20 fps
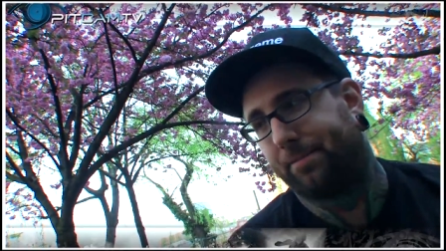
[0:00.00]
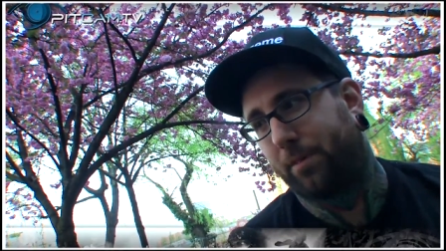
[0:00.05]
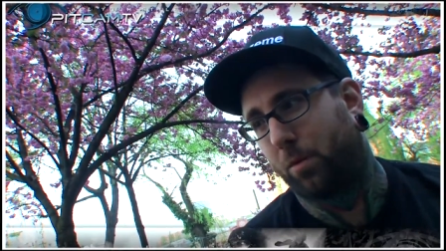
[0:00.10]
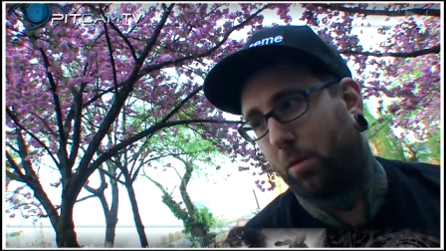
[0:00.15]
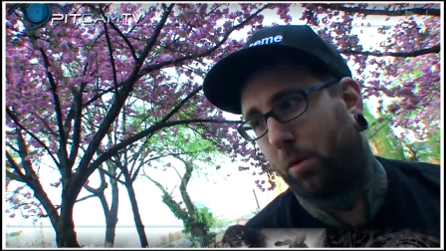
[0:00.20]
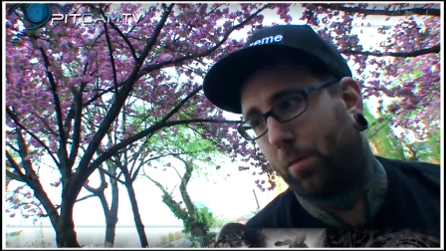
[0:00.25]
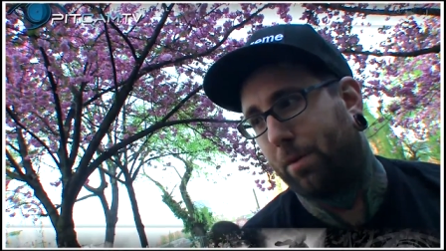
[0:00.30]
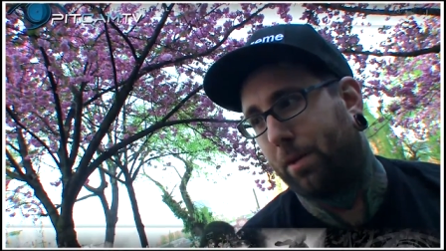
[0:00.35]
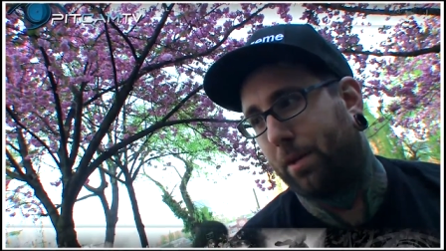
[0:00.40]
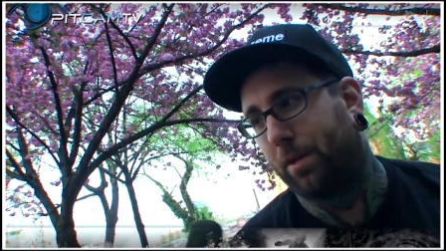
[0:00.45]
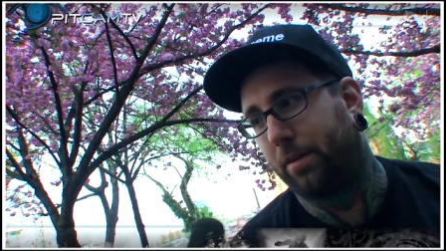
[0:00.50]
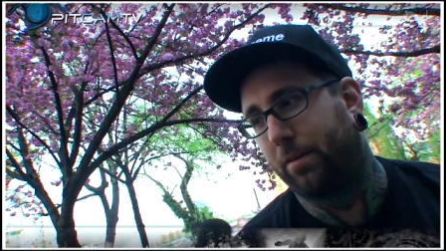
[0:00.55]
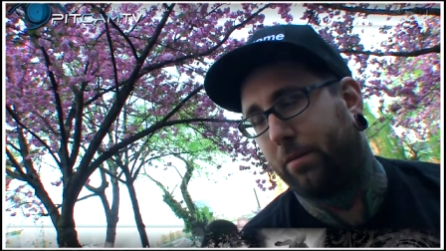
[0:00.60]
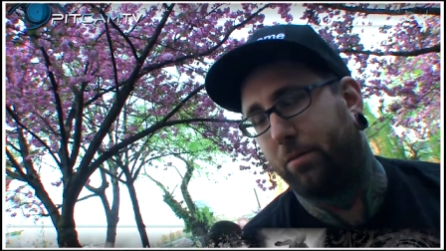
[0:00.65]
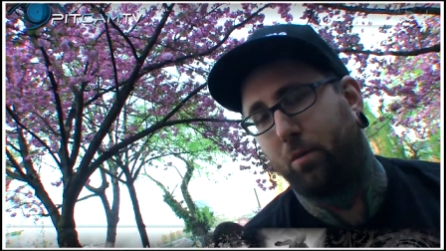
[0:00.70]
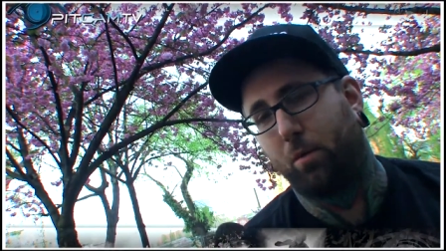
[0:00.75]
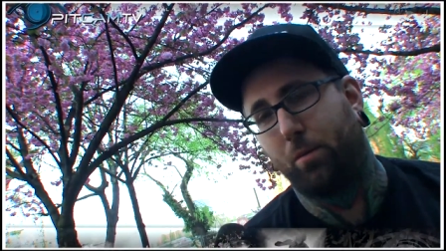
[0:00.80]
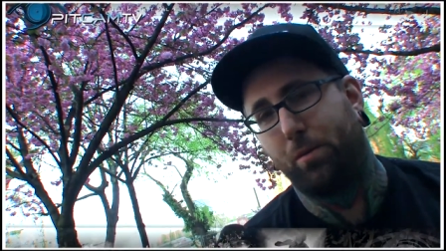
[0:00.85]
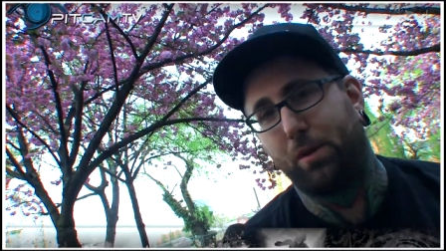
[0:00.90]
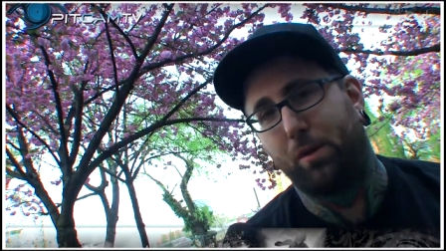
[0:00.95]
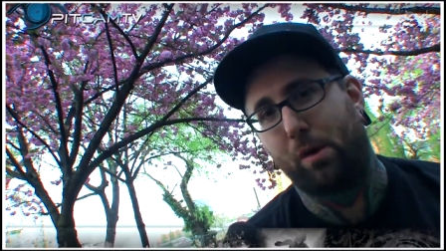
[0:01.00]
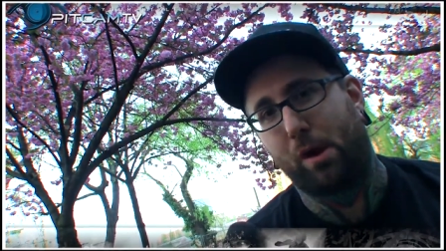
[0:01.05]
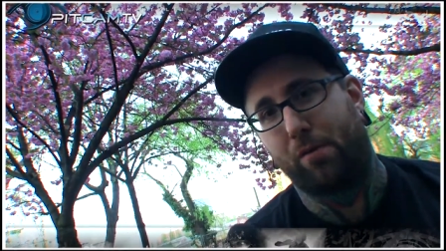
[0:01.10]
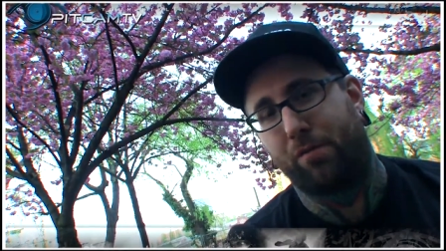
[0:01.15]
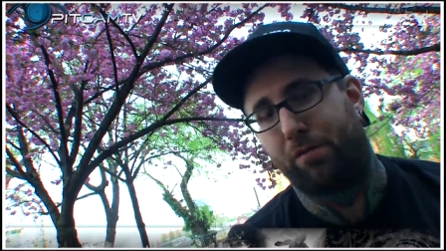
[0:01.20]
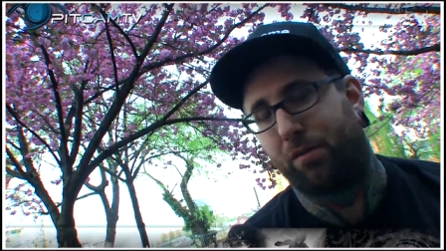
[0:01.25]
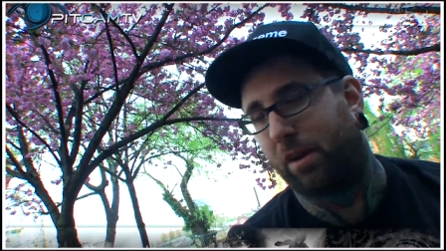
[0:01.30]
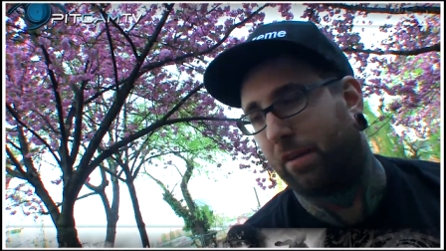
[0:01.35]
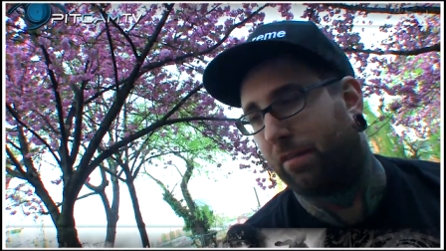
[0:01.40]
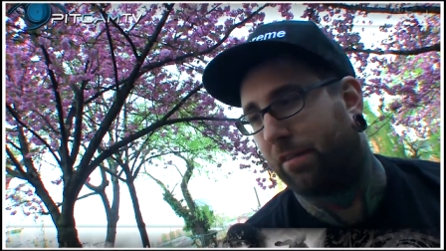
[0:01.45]
We'll be around
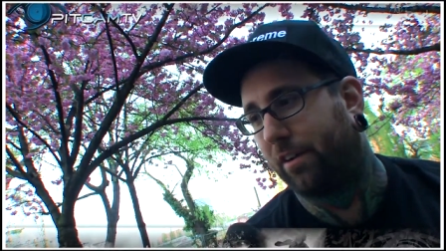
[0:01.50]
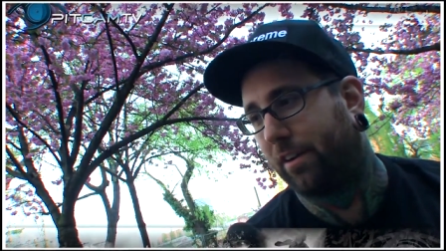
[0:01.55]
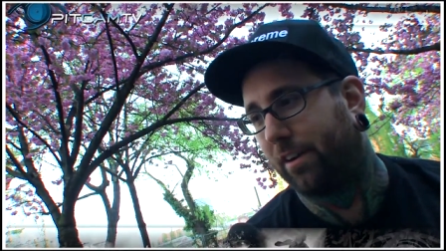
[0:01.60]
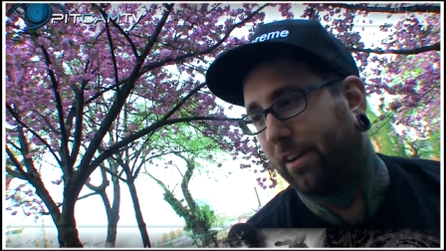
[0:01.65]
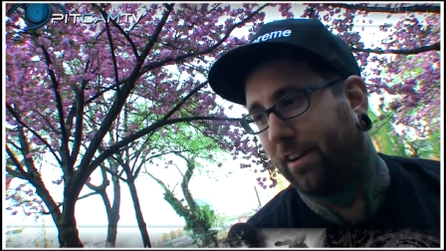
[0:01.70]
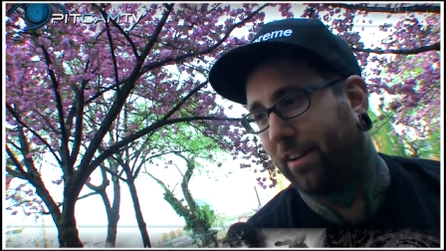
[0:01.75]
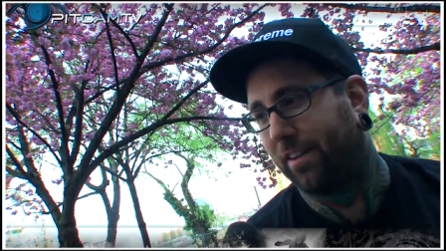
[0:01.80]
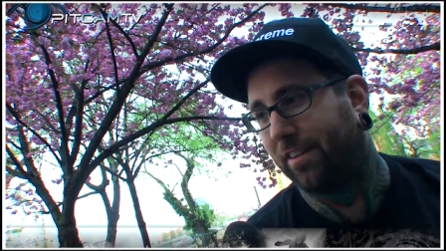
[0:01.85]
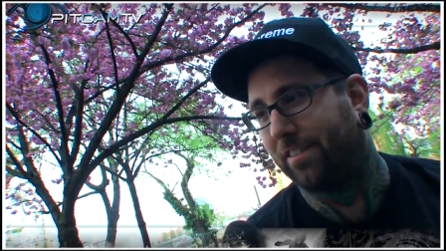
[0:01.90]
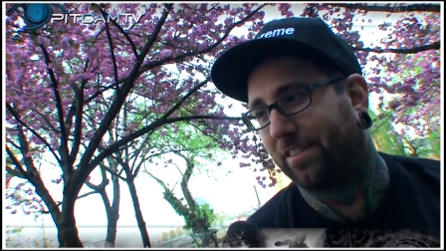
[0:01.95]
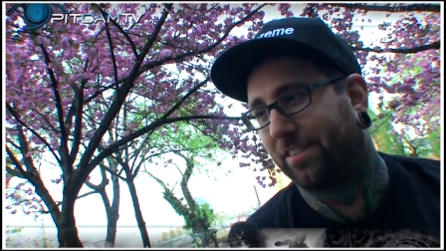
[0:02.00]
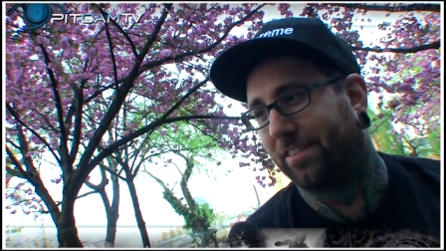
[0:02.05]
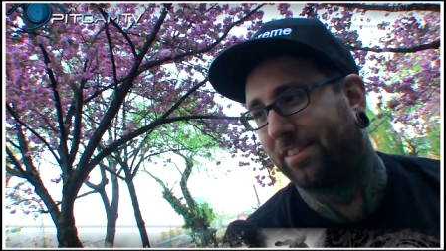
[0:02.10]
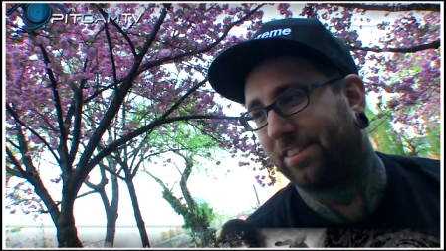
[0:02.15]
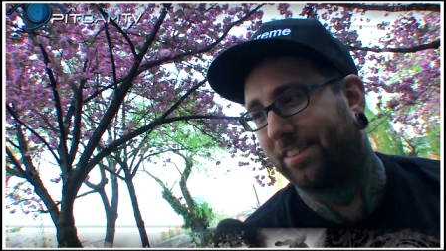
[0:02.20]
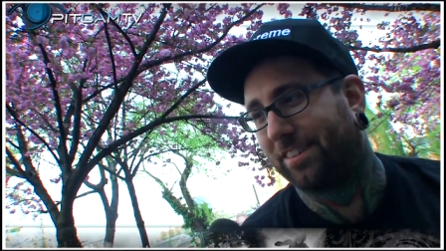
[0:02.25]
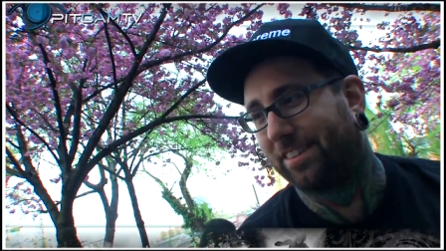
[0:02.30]
forever, I guess.